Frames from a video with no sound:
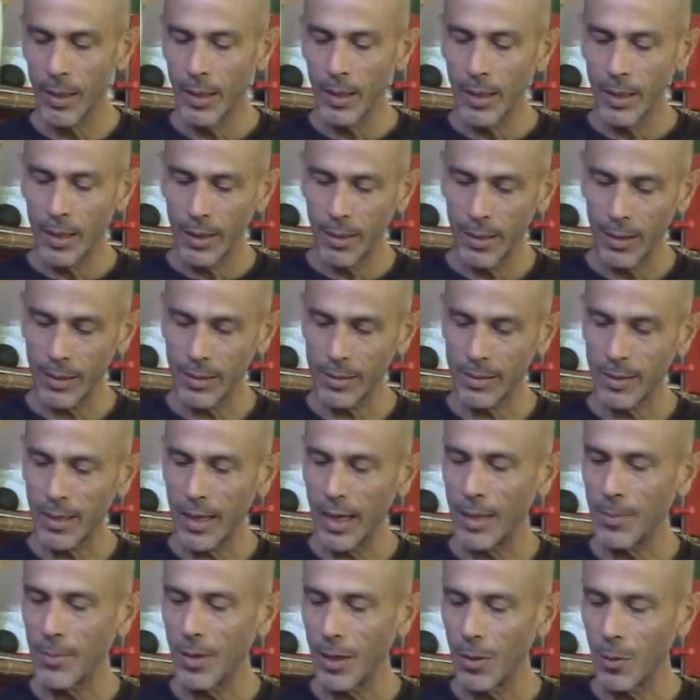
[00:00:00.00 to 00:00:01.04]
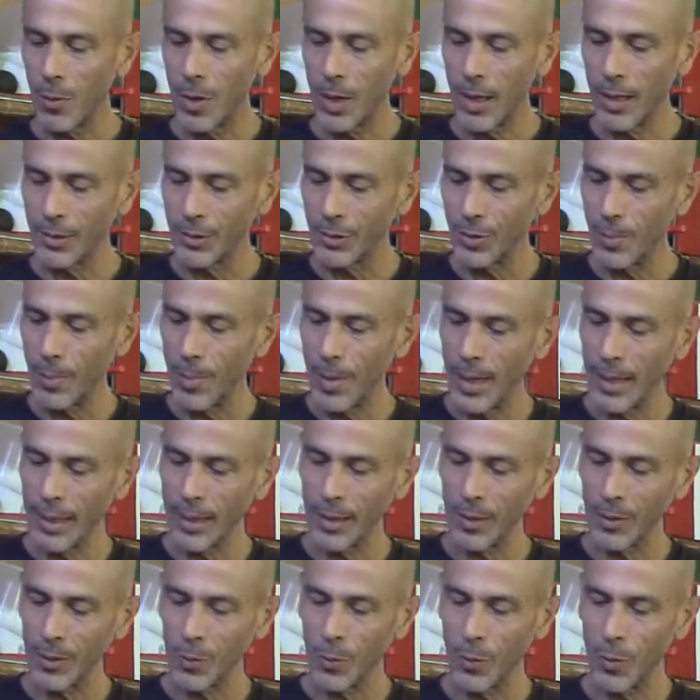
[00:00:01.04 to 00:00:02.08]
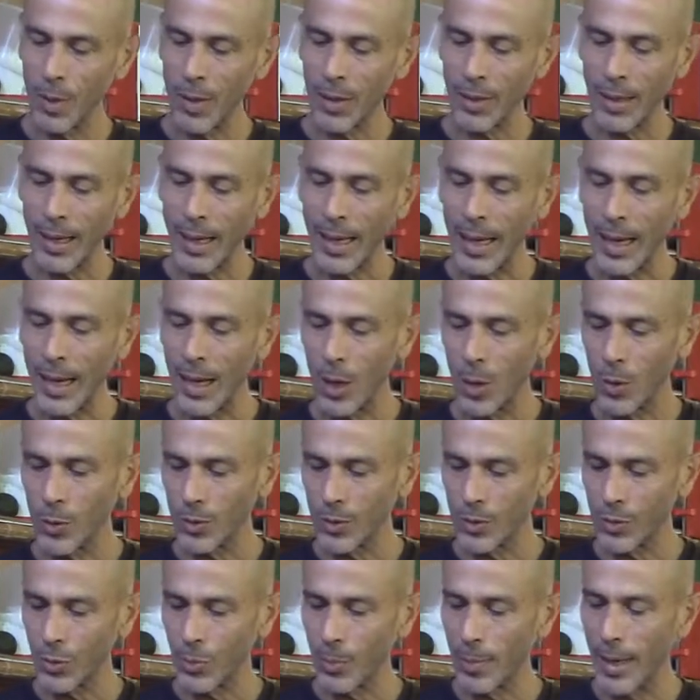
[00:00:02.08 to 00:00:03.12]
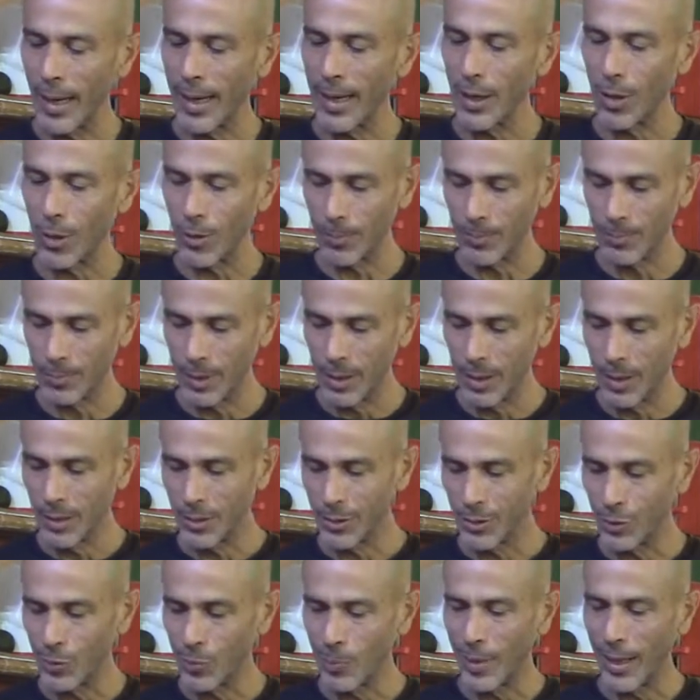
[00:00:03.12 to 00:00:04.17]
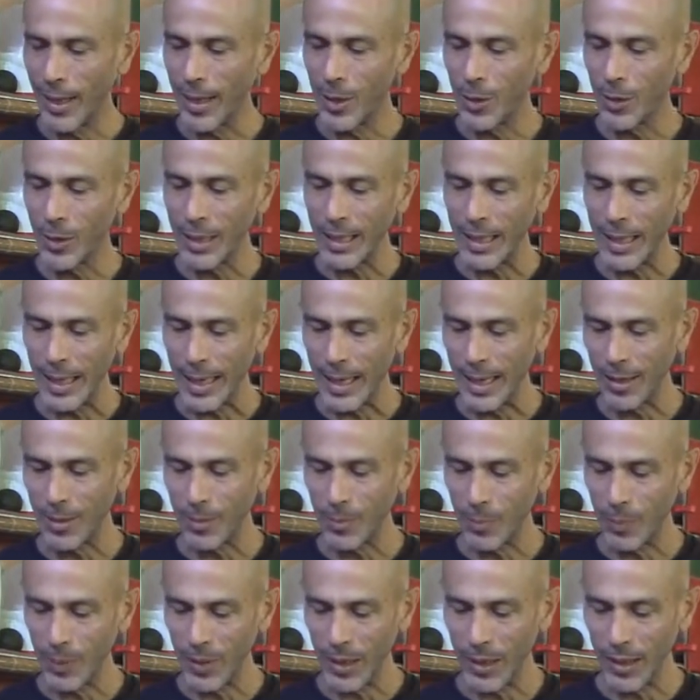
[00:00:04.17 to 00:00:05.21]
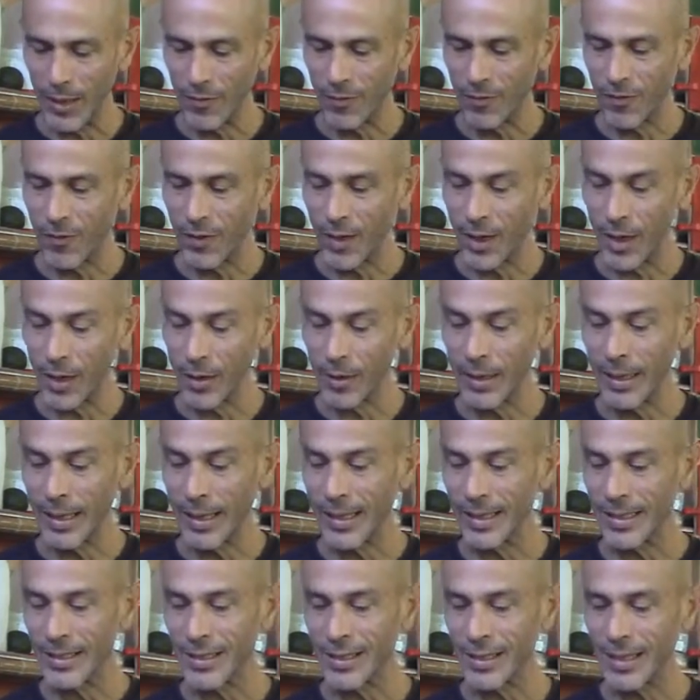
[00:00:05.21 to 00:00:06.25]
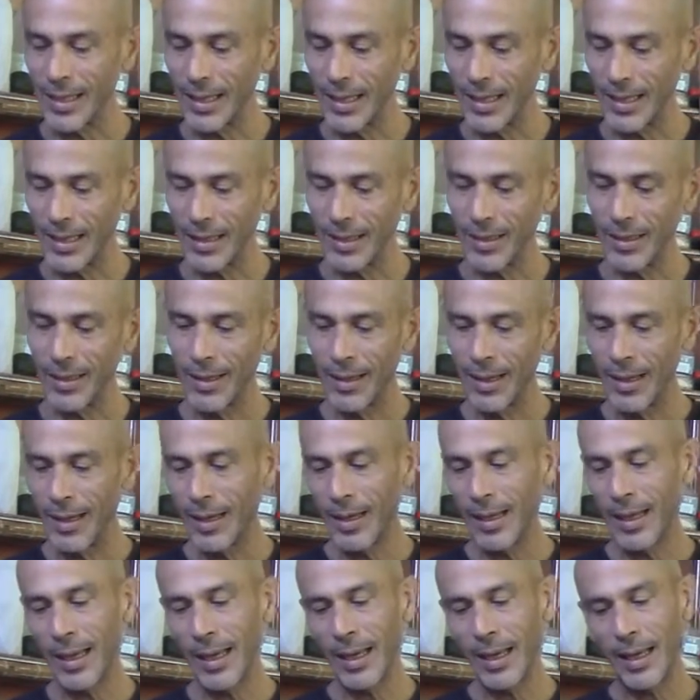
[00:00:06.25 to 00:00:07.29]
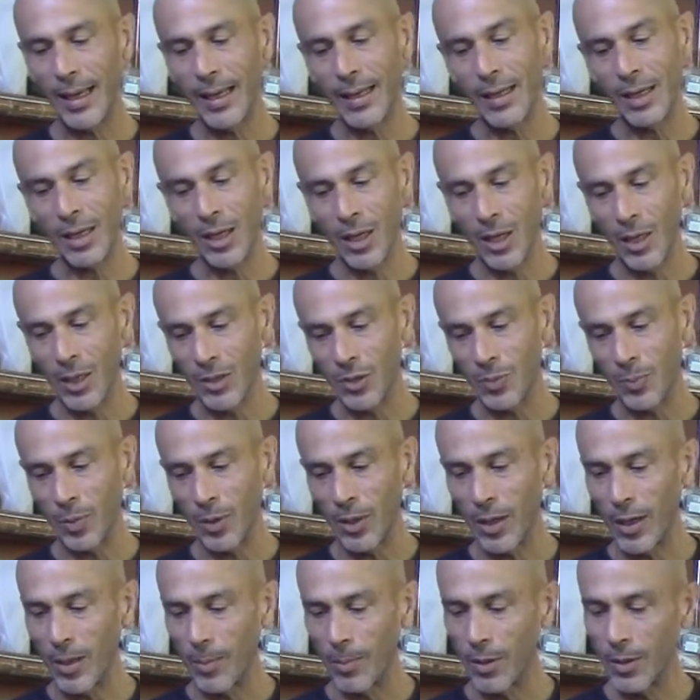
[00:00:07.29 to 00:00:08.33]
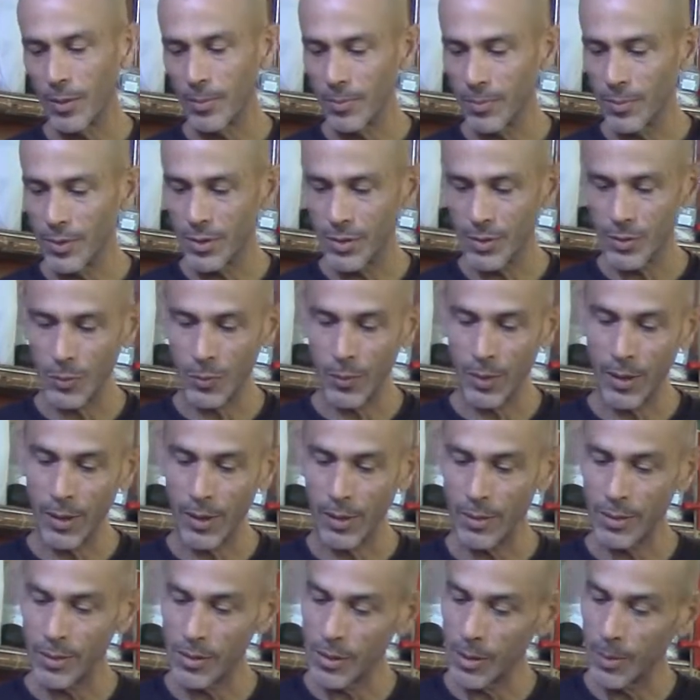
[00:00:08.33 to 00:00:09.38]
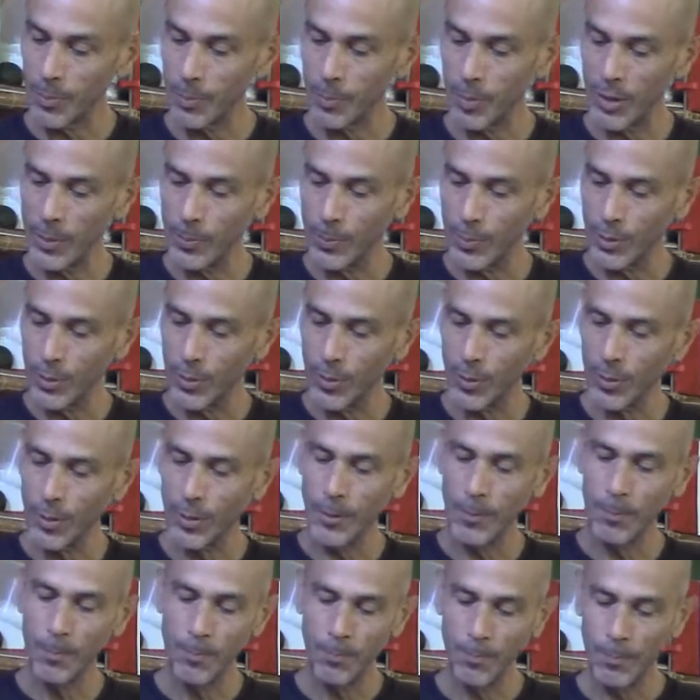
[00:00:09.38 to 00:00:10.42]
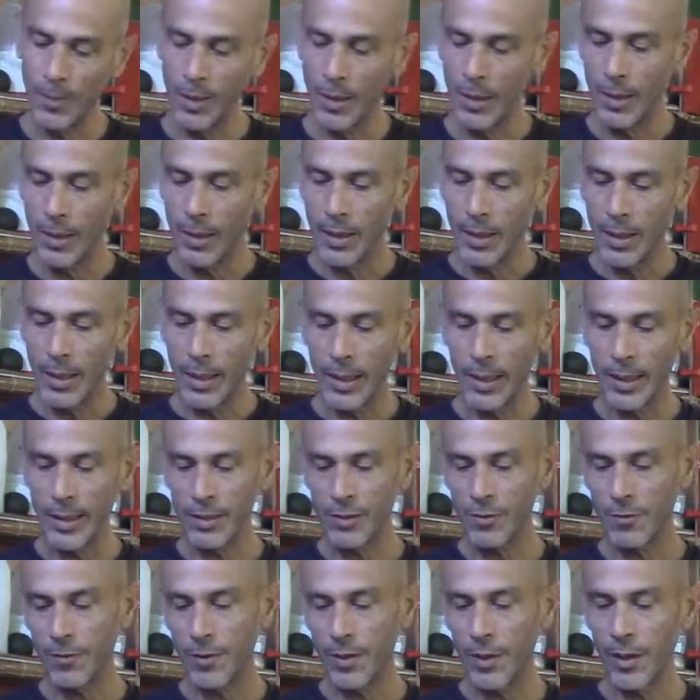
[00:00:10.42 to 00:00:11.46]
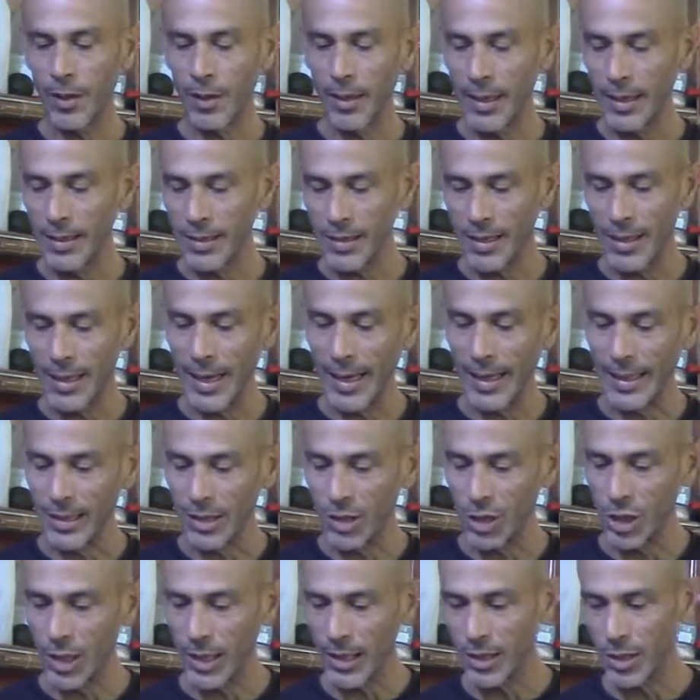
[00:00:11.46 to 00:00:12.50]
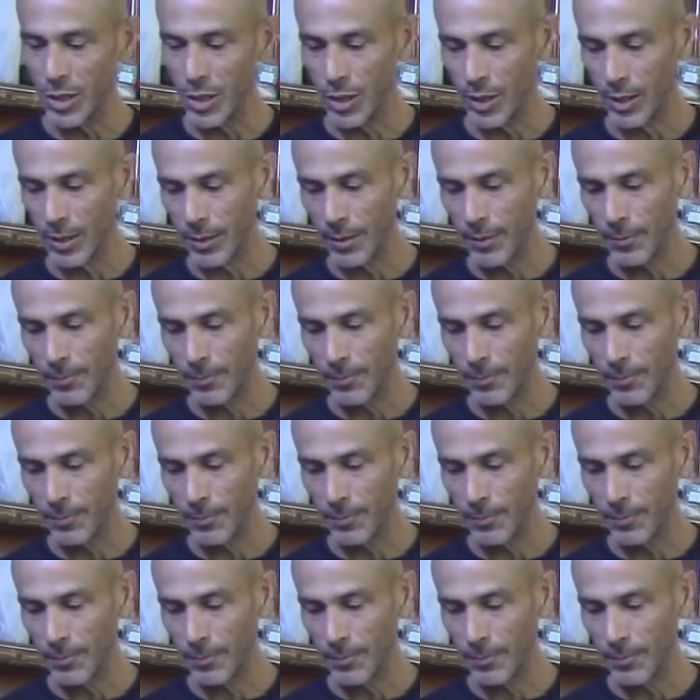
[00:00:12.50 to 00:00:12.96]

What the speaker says: This time I want to make it without tomato. Tomato can be very acidic and cause problems with some people as far as digestion.